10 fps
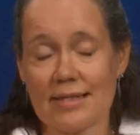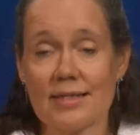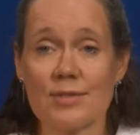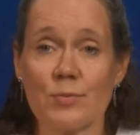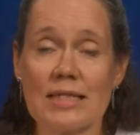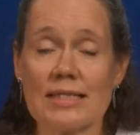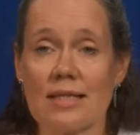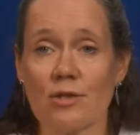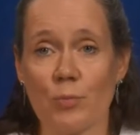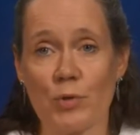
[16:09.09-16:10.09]
And this means
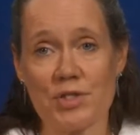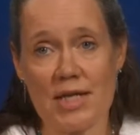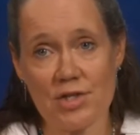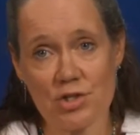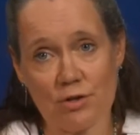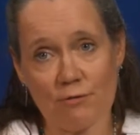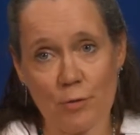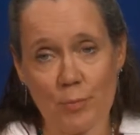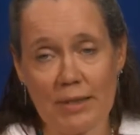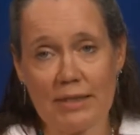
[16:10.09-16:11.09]
that the potential
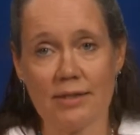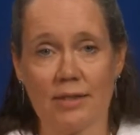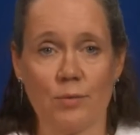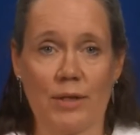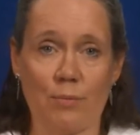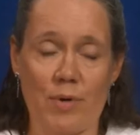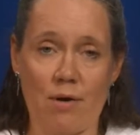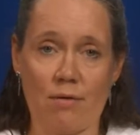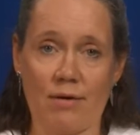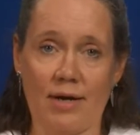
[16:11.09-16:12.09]
for building wind
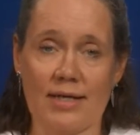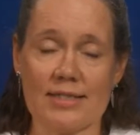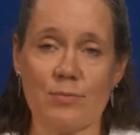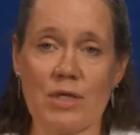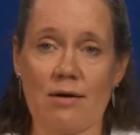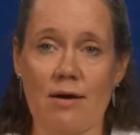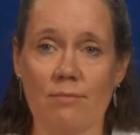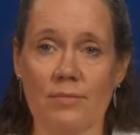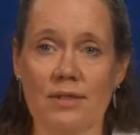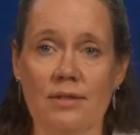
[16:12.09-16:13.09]
power has
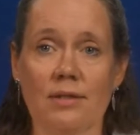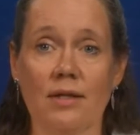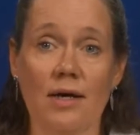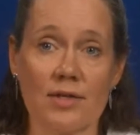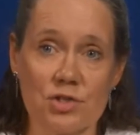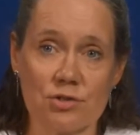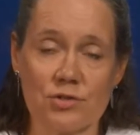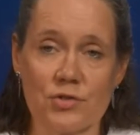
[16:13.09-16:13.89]
become larger.